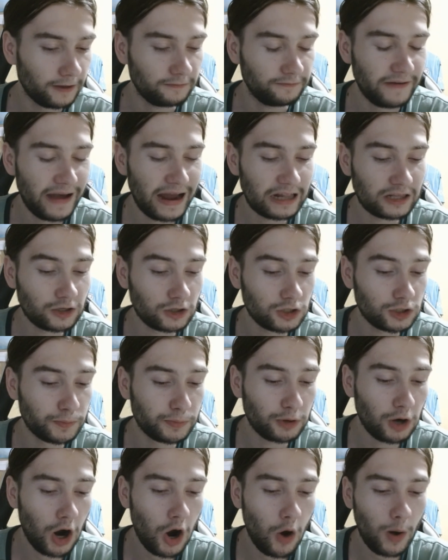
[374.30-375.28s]
Virtus
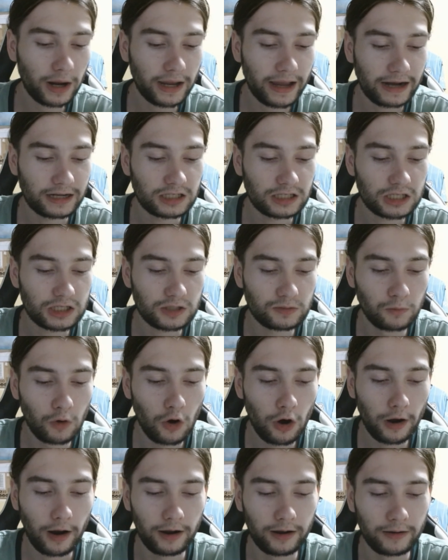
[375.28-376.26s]
Pro against
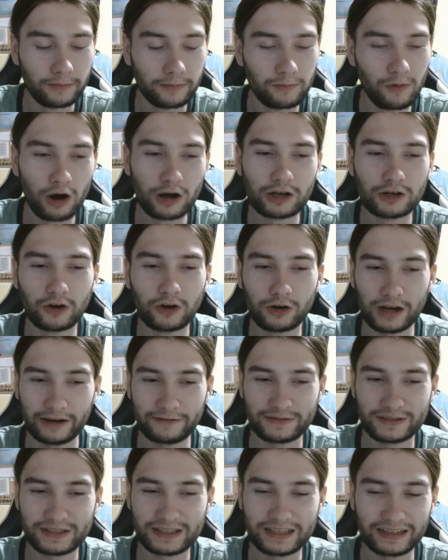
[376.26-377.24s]
Mordor
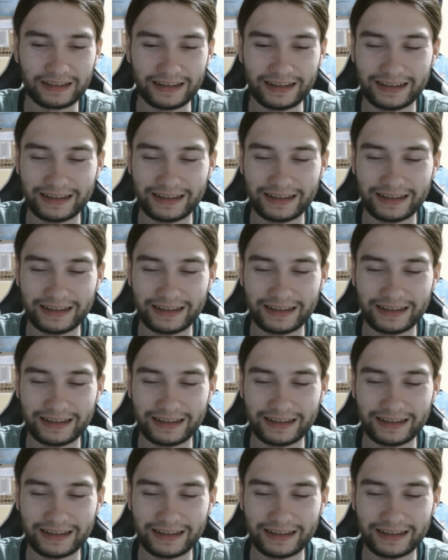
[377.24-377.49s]
FC.